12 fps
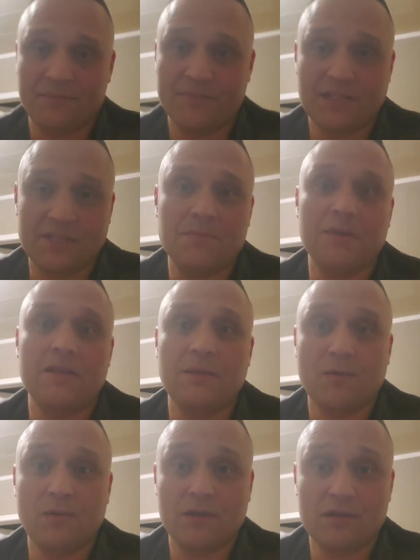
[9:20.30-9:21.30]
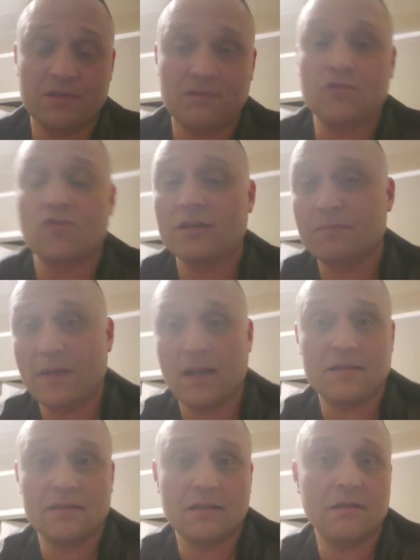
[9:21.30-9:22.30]
touch me anymore because you
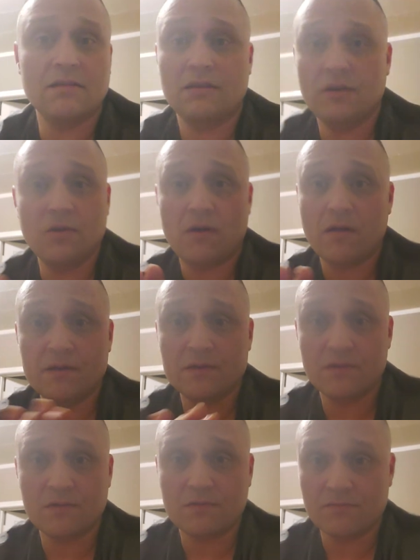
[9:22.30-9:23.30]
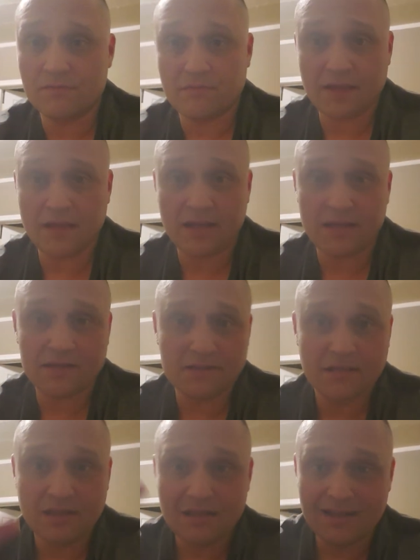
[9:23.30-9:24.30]
trespass, and all these little
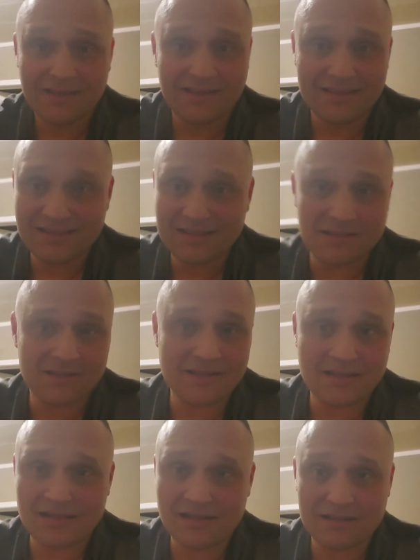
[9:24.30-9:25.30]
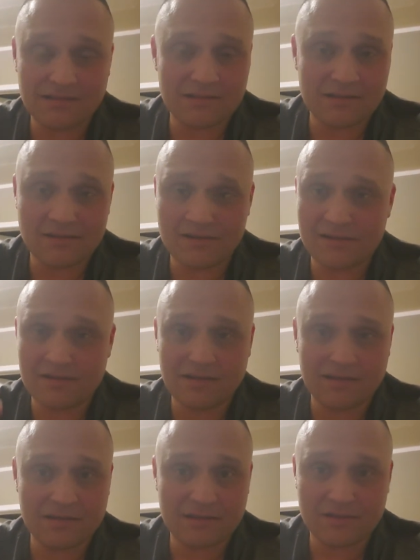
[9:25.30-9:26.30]
things, the attention seeking,
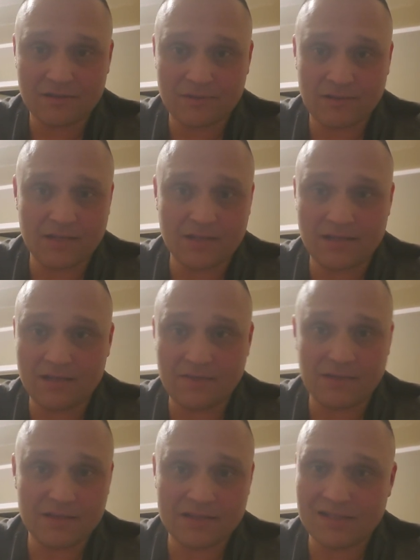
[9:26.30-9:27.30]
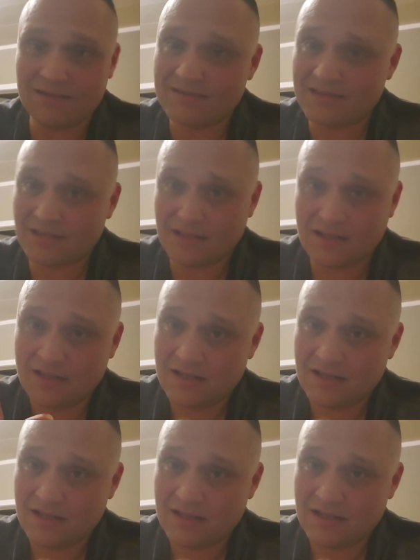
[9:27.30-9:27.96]
the greed, the envy, the jealousy.